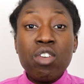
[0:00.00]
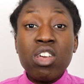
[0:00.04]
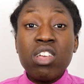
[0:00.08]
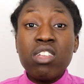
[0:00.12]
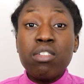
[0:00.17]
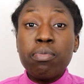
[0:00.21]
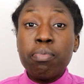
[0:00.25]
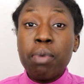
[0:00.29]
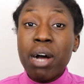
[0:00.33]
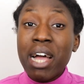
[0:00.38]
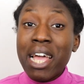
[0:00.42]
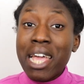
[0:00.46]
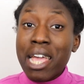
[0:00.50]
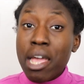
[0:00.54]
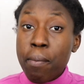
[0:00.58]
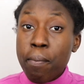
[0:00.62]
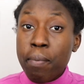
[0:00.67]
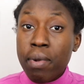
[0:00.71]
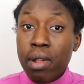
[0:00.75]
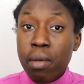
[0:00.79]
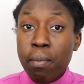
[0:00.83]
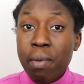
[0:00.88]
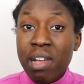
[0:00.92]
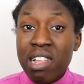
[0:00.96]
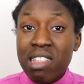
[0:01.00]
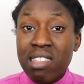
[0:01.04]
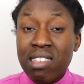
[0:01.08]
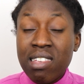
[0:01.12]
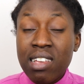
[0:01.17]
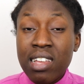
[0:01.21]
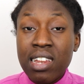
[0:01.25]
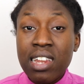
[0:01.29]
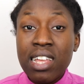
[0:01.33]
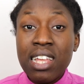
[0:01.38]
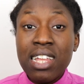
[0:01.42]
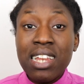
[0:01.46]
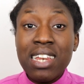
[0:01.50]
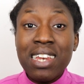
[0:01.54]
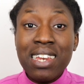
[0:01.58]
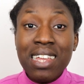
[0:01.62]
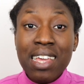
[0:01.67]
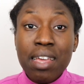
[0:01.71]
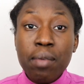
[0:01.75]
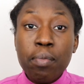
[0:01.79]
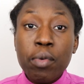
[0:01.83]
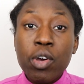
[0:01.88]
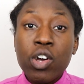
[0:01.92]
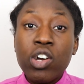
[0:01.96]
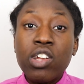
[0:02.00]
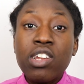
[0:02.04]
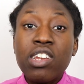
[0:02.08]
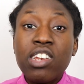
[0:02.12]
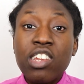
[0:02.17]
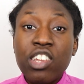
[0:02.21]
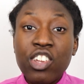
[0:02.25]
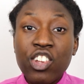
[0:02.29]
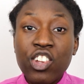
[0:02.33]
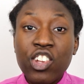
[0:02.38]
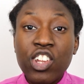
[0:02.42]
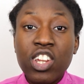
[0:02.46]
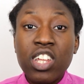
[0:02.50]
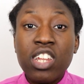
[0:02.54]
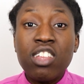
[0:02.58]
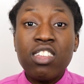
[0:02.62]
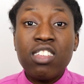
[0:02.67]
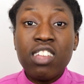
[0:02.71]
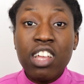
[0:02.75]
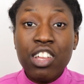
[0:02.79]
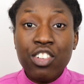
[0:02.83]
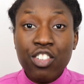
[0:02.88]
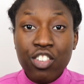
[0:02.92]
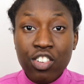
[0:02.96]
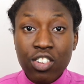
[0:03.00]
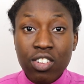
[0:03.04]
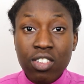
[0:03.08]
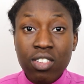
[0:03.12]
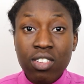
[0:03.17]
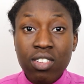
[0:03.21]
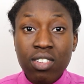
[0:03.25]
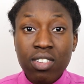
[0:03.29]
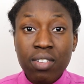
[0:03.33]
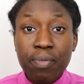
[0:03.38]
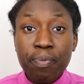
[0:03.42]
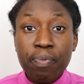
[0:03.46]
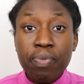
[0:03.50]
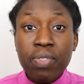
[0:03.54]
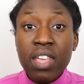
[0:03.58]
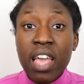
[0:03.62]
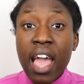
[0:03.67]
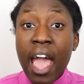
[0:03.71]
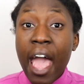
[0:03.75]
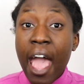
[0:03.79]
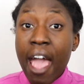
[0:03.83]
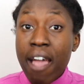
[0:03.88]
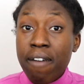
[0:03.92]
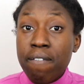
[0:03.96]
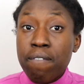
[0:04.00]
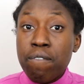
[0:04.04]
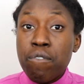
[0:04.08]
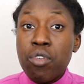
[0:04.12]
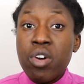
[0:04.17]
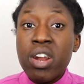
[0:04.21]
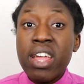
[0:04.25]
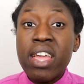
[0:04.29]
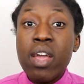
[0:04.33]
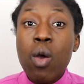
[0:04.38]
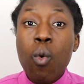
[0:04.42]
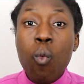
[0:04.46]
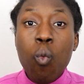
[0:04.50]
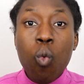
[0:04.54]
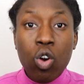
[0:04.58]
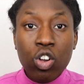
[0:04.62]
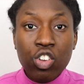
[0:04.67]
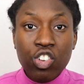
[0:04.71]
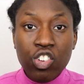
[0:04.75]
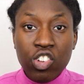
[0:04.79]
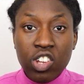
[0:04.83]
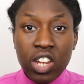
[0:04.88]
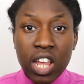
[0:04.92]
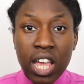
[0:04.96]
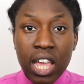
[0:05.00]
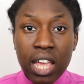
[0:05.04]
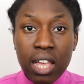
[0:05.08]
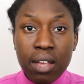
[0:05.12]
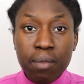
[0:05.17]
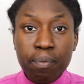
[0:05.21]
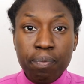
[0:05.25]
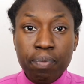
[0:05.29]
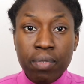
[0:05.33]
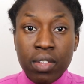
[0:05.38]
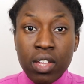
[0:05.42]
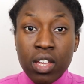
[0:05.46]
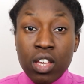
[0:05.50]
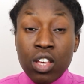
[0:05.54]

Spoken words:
is by implementing deep conditioning sessions every wash day.